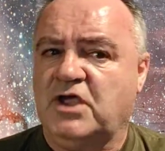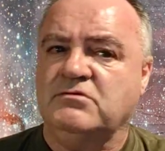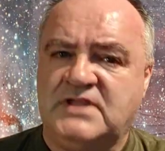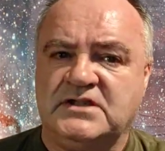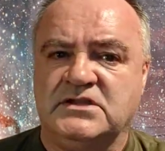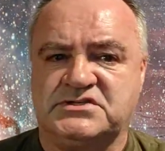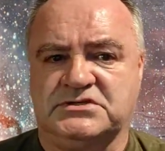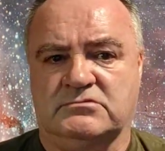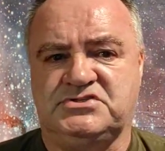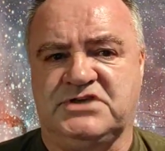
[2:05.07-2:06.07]
who didn't
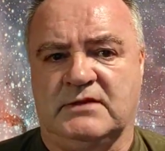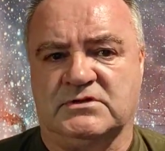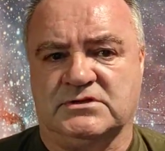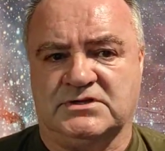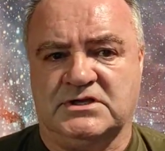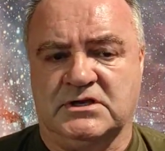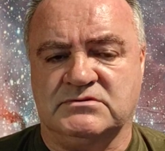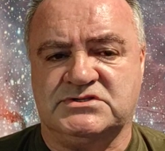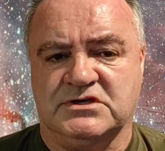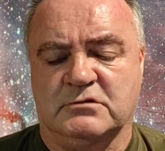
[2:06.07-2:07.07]
associate with other
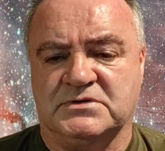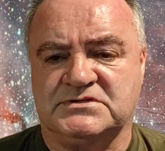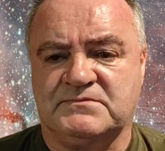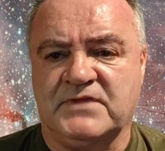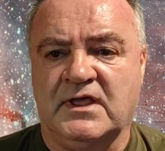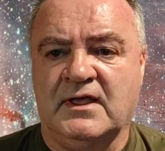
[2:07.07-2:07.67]
YouTubers.